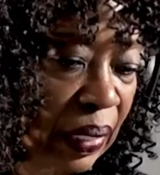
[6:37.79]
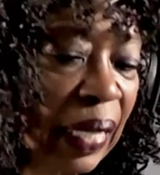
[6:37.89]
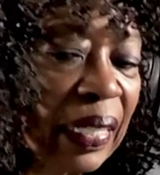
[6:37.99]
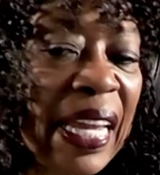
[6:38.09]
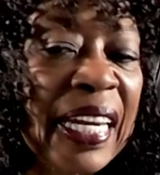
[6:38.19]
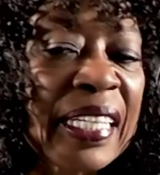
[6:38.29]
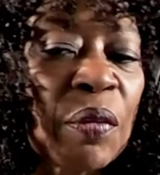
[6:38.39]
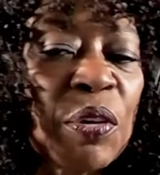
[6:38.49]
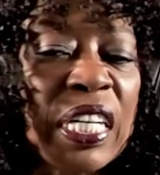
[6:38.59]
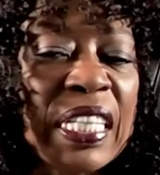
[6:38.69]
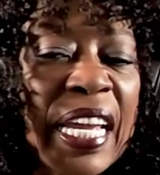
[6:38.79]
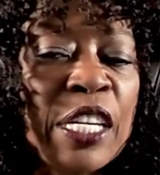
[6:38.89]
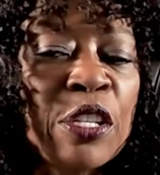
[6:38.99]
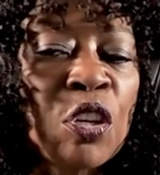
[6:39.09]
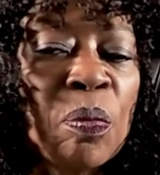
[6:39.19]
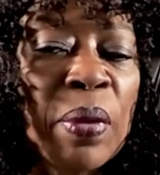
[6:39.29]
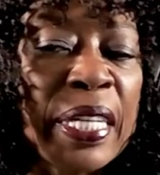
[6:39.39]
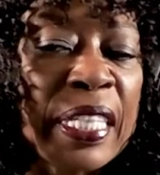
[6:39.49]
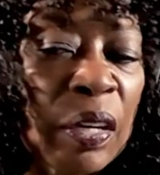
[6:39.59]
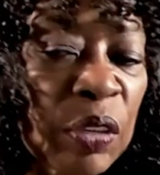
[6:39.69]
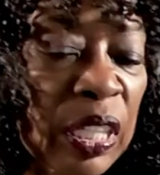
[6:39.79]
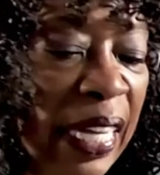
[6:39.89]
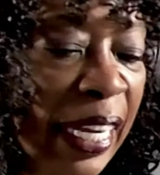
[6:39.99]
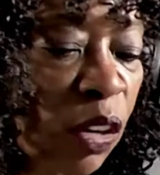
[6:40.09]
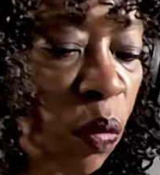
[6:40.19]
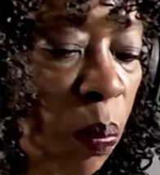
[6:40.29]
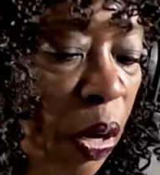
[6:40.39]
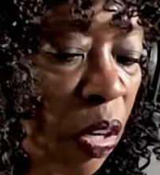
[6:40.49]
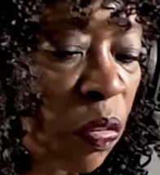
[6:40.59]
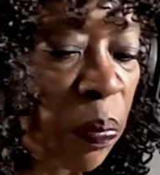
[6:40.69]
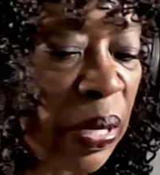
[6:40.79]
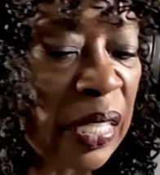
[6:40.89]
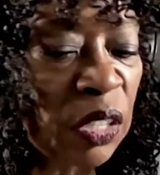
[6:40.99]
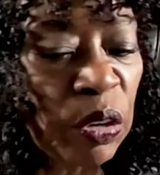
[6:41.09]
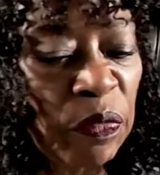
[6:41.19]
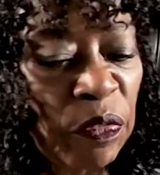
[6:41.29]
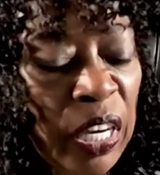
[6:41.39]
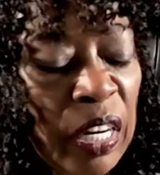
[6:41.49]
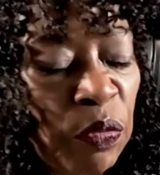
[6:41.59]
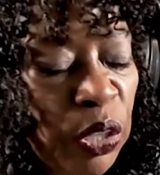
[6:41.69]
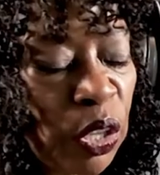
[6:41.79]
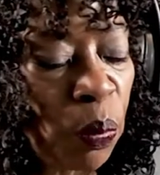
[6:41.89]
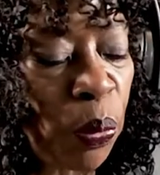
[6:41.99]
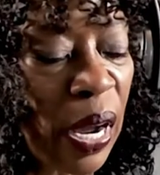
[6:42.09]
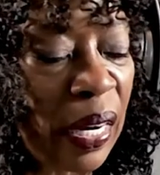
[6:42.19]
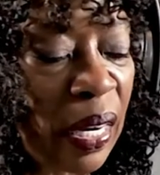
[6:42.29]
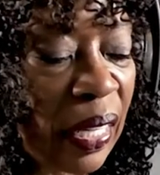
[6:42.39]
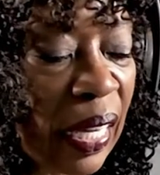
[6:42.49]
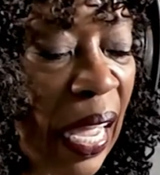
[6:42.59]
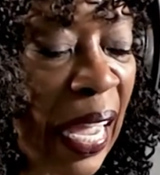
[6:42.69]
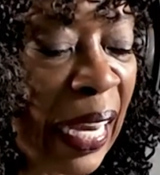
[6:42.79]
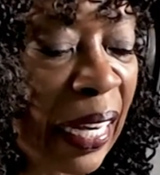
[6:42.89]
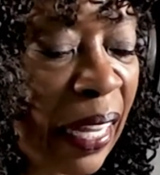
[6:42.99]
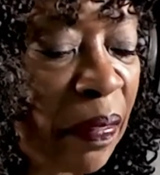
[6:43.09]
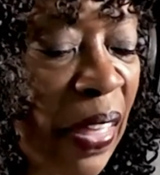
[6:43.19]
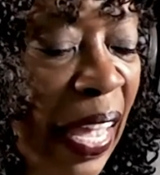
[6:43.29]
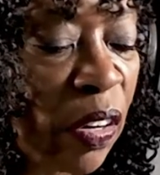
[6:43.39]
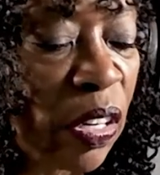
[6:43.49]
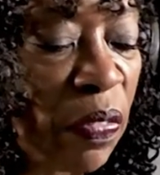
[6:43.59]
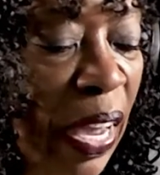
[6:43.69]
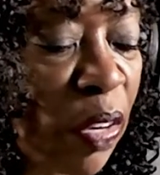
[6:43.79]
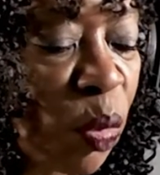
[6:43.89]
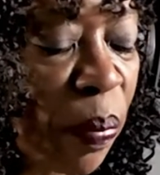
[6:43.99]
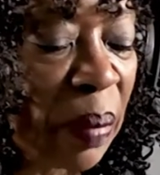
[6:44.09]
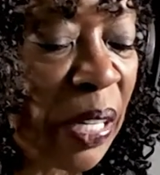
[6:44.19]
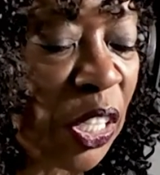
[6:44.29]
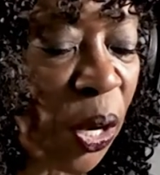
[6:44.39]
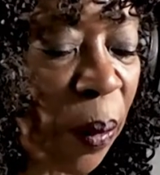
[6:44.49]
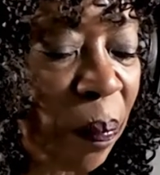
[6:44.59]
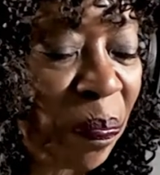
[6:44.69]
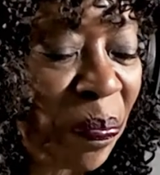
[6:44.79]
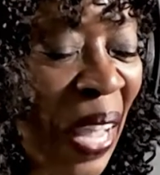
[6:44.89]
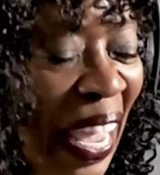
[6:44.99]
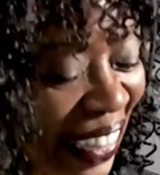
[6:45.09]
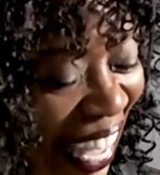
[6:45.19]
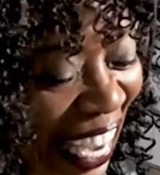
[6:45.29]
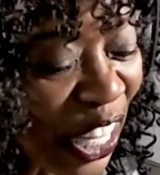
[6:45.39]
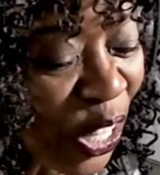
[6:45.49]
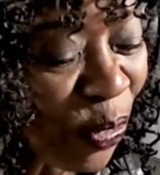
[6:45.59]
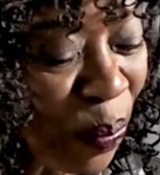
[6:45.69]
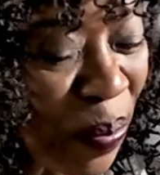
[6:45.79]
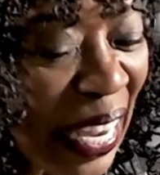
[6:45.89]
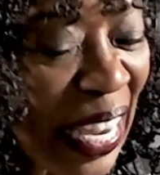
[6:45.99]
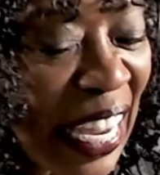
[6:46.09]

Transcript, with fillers: Ladies, I want to thank you so much, and I want to thank you, Roberta, for being so inventive with your product. I love oh, that on the so much. Show. Thank you for being